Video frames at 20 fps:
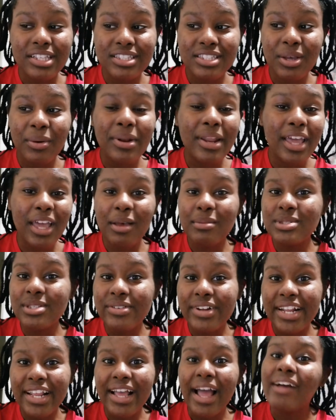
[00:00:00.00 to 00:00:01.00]
So when it comes to
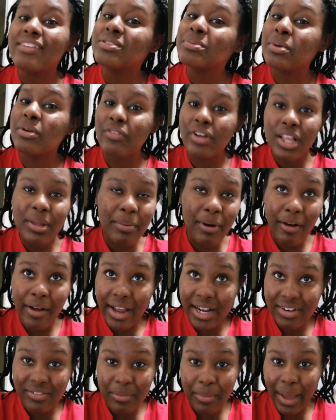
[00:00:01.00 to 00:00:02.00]
reading, I have to be really
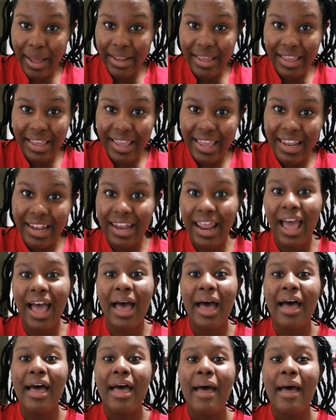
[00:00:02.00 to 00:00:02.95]
proactive about it and not